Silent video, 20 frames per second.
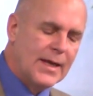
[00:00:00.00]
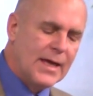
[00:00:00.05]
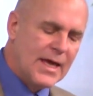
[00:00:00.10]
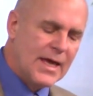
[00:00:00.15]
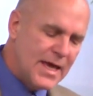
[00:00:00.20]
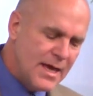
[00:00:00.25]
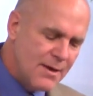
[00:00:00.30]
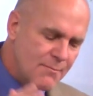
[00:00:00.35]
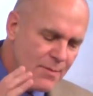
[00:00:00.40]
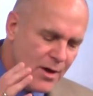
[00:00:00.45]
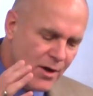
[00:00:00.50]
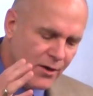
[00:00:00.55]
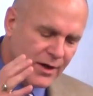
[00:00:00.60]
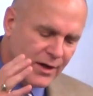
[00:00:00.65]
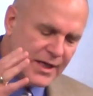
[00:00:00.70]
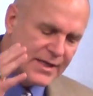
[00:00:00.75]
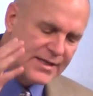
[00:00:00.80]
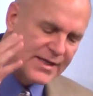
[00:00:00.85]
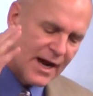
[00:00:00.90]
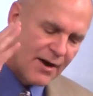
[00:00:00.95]
He
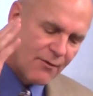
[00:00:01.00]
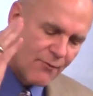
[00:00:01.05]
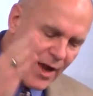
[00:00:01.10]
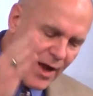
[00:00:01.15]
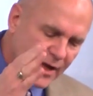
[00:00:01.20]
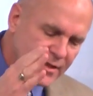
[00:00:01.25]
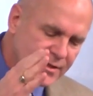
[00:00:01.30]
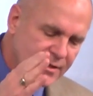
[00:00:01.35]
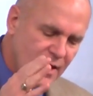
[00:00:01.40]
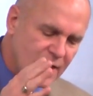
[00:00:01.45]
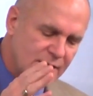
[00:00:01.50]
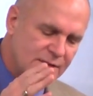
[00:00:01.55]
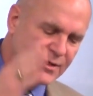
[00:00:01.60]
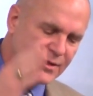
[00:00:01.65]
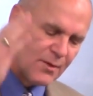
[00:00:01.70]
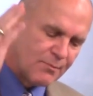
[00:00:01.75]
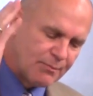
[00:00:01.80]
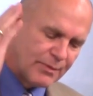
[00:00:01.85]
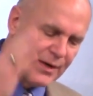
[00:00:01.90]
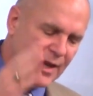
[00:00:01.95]
merely directs us
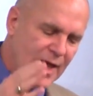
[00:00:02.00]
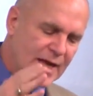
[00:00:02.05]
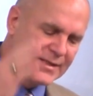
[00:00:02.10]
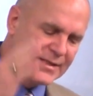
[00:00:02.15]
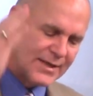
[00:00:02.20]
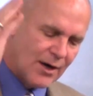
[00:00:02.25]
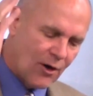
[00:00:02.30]
to place